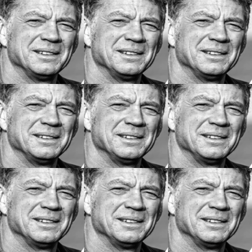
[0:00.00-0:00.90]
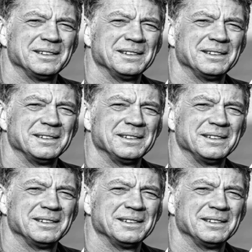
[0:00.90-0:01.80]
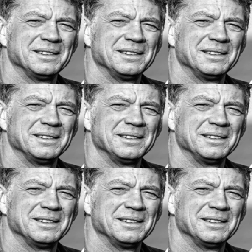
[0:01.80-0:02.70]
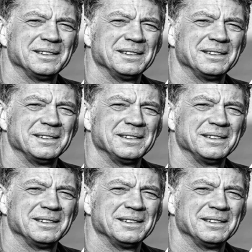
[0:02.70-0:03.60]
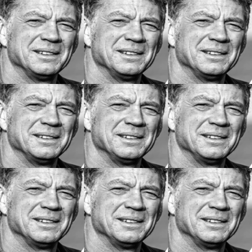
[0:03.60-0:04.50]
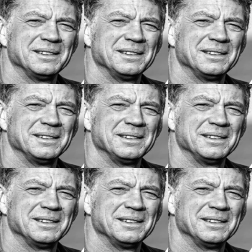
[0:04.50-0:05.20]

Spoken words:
The face doesn't move, so there is nothing to read.